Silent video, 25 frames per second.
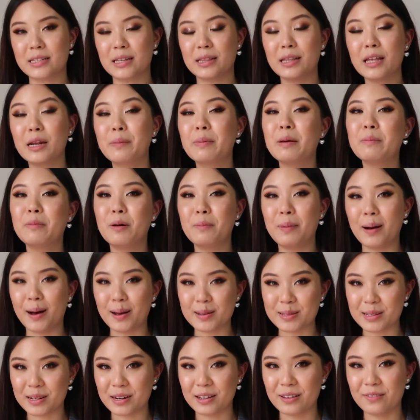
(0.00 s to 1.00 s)
A little bit more
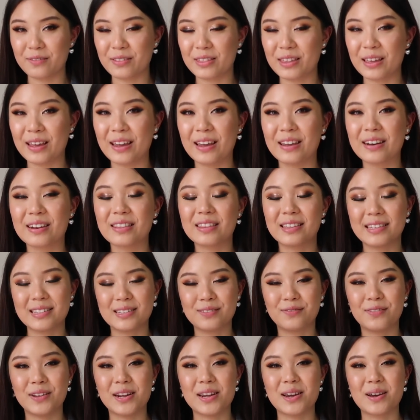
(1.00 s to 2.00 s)
positive than
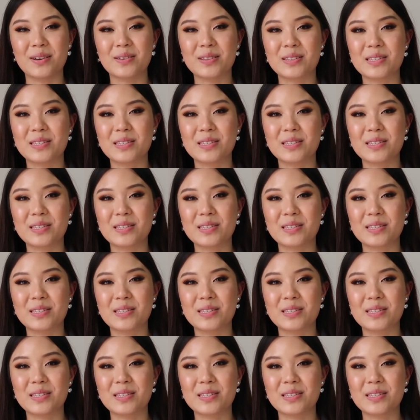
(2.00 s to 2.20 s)
this video.